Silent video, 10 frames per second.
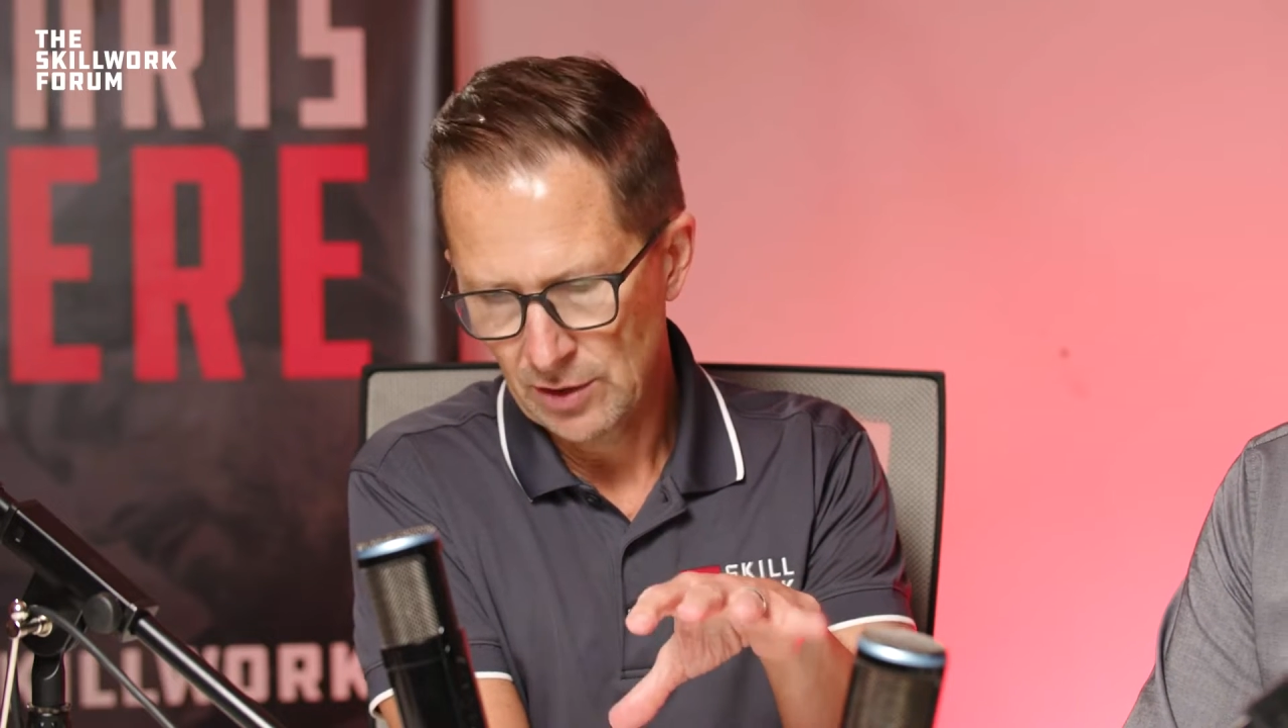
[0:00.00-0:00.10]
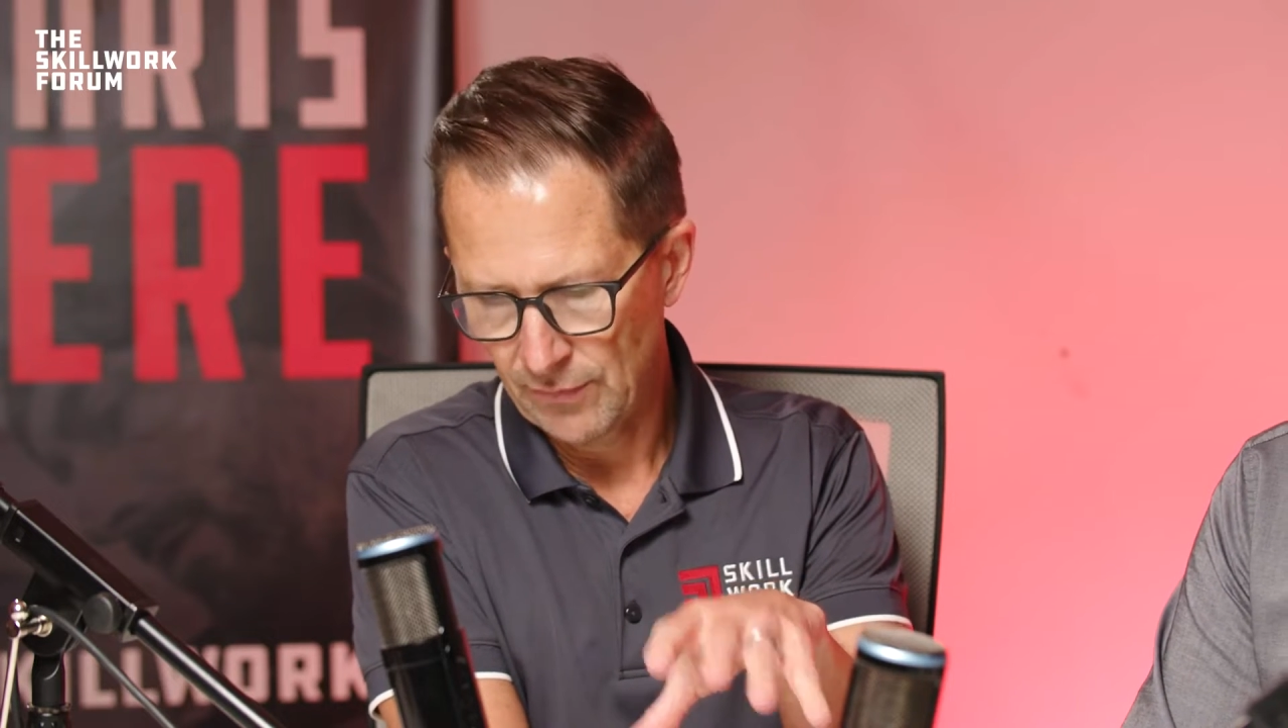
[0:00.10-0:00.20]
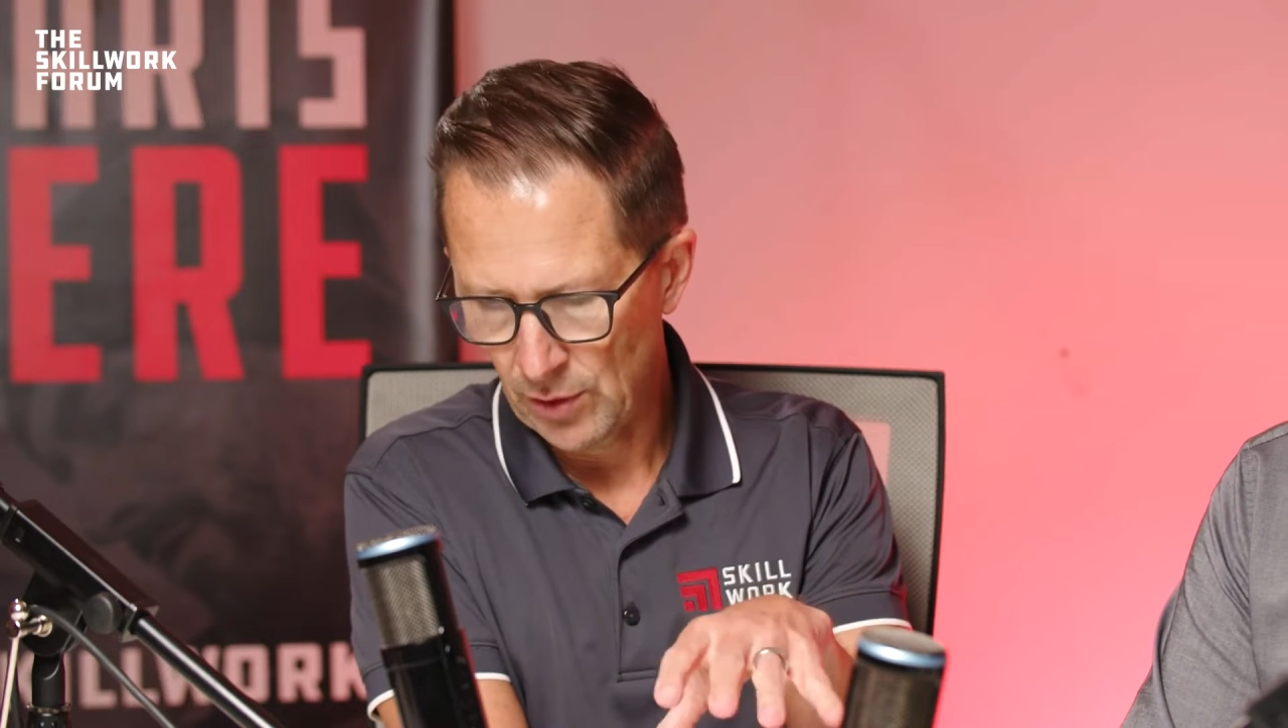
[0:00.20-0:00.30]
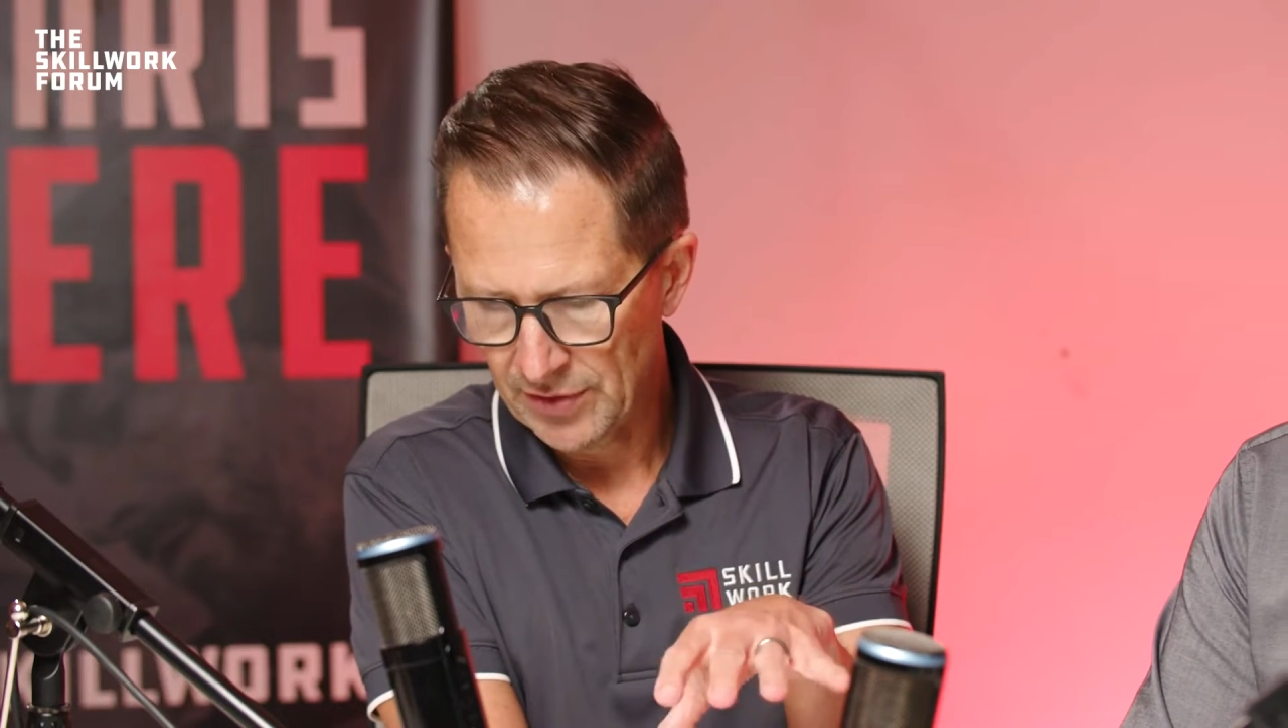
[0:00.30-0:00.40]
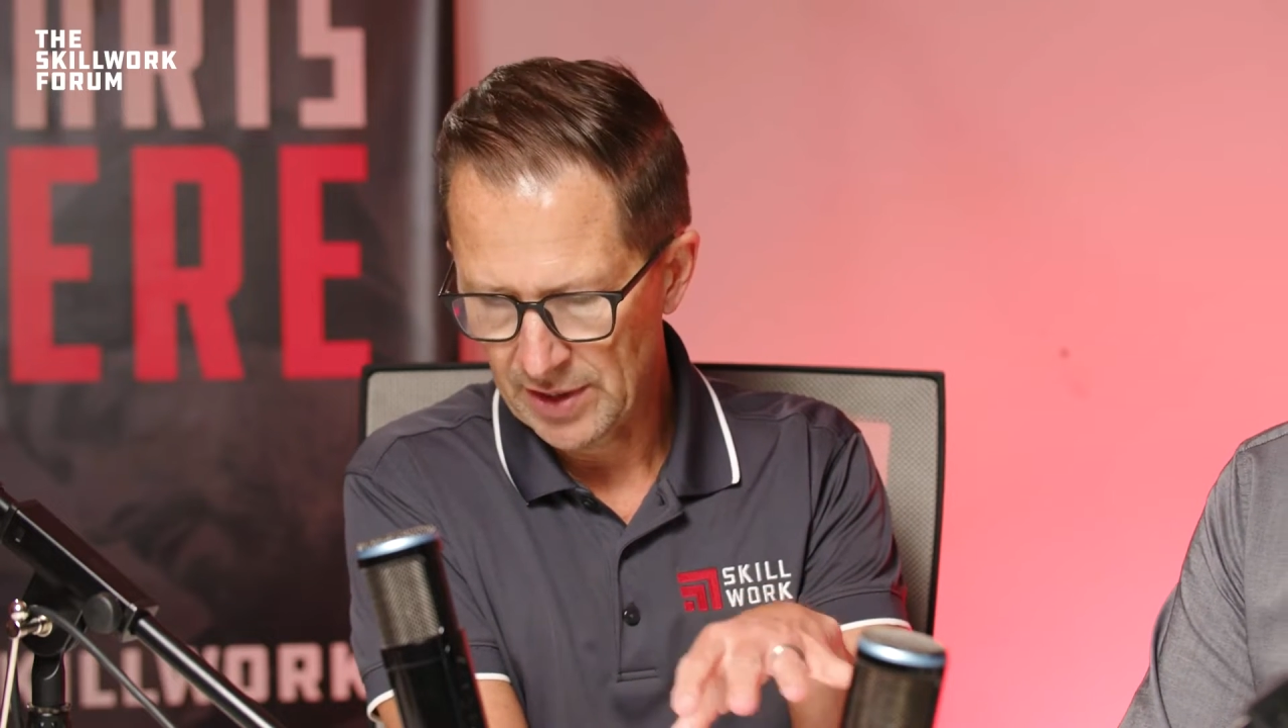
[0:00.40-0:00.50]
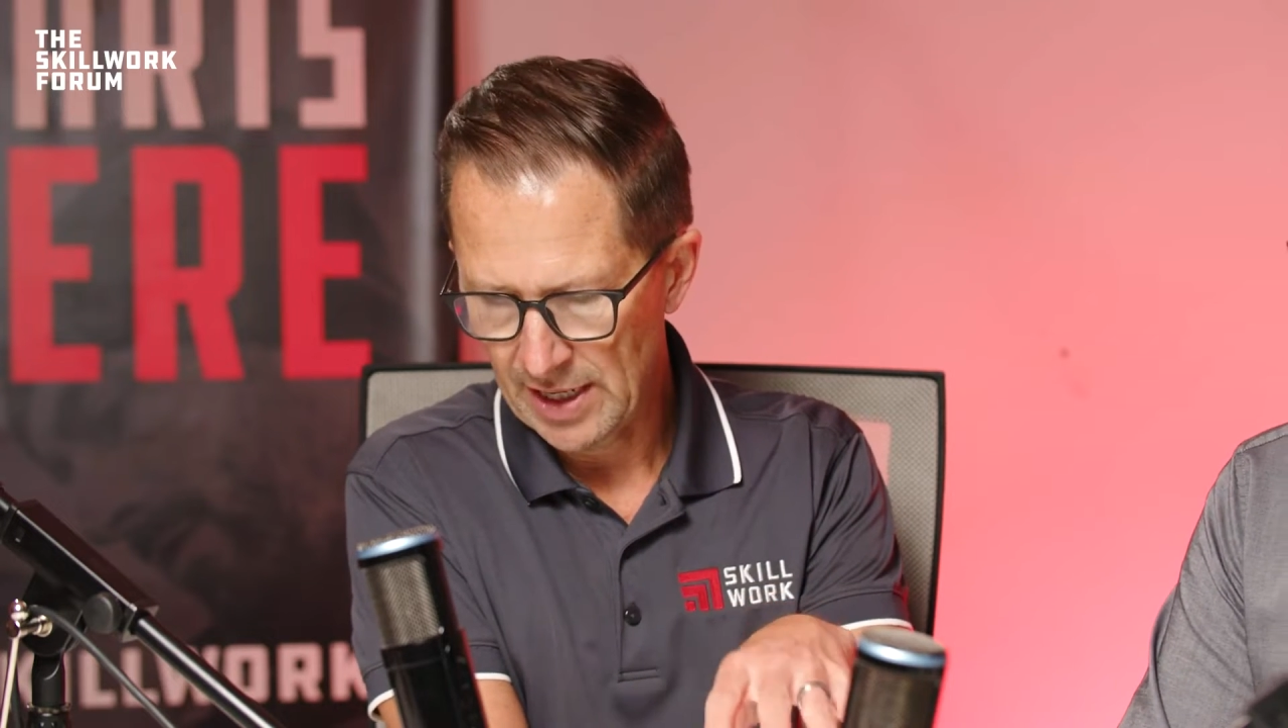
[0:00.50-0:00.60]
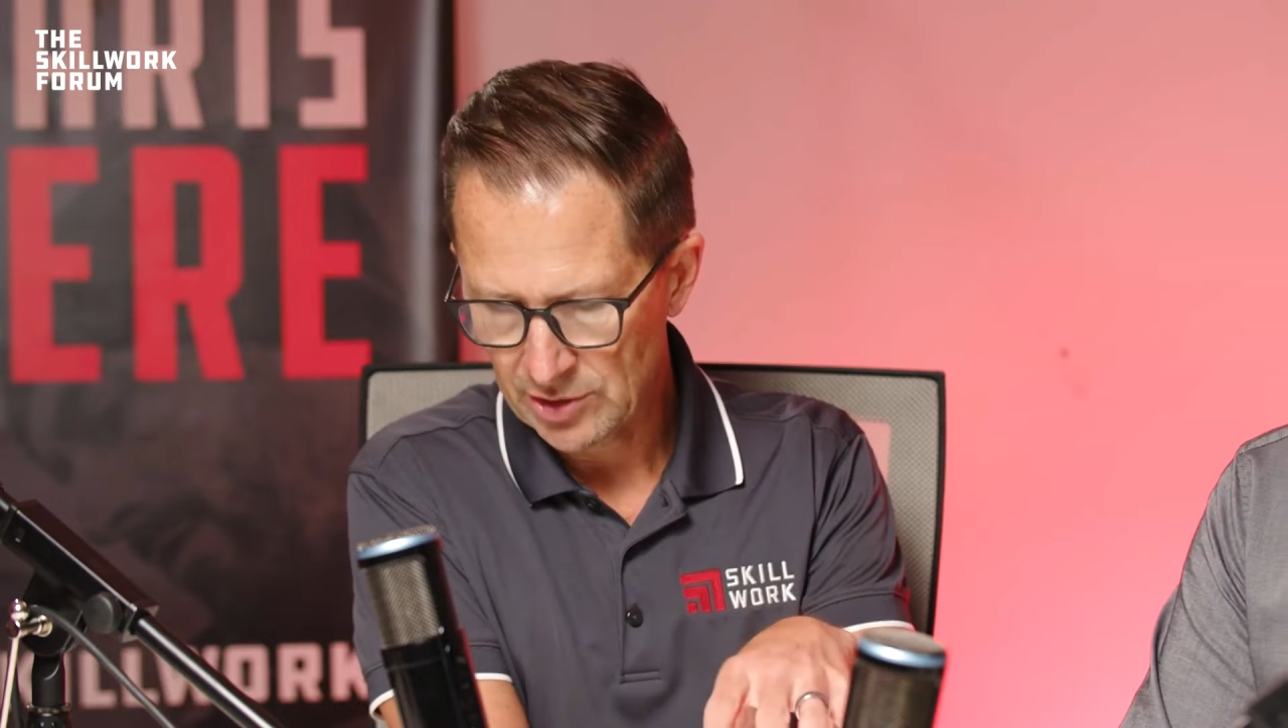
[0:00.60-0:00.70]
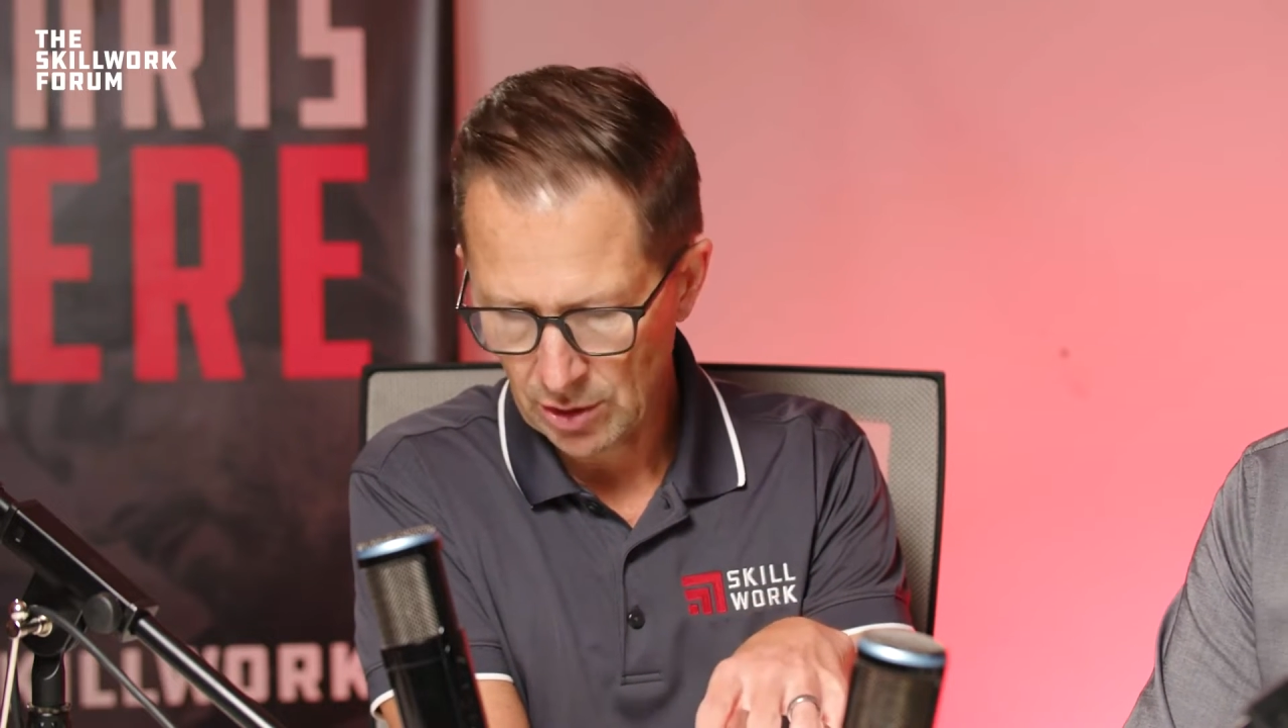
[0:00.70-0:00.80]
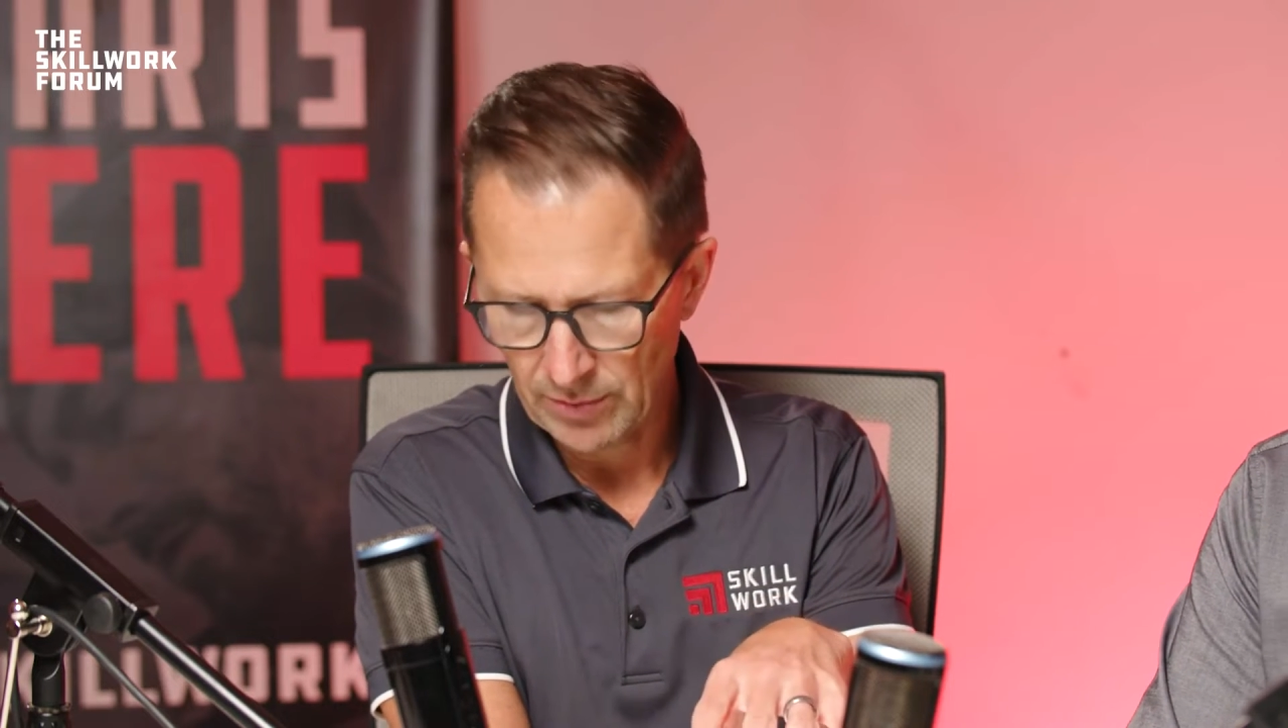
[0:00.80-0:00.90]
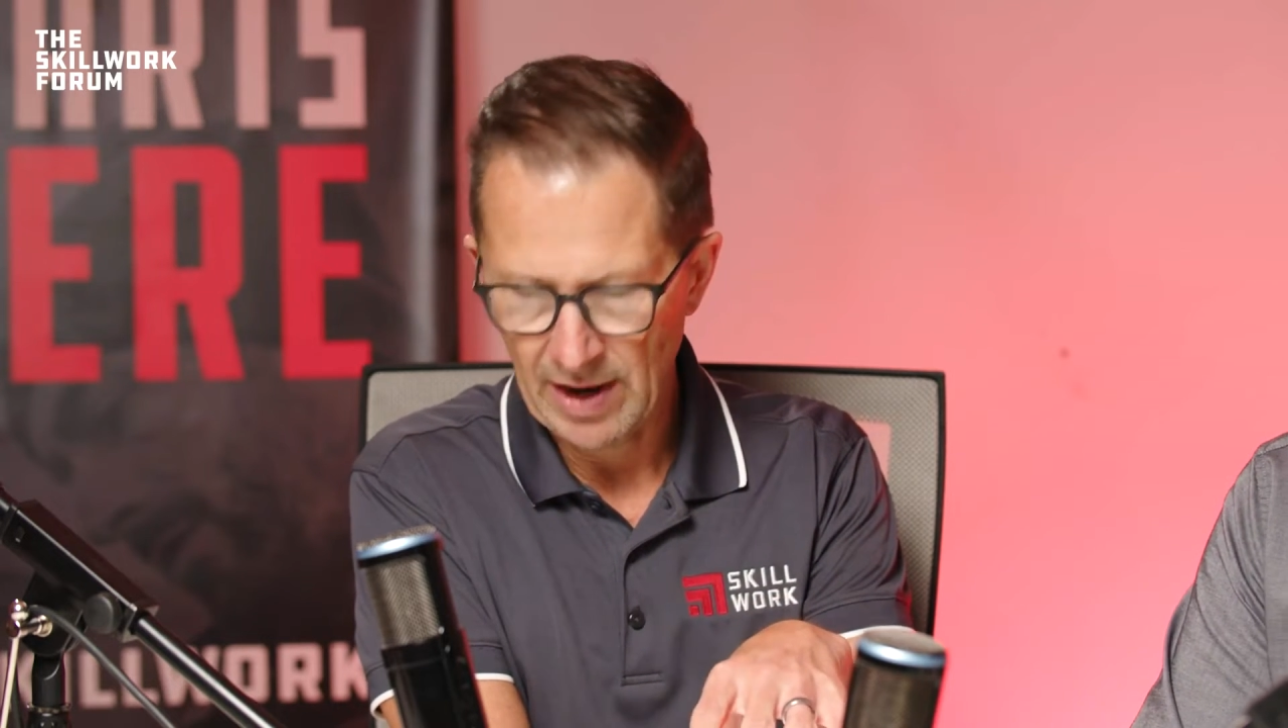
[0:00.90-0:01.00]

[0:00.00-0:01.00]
the fourth industrial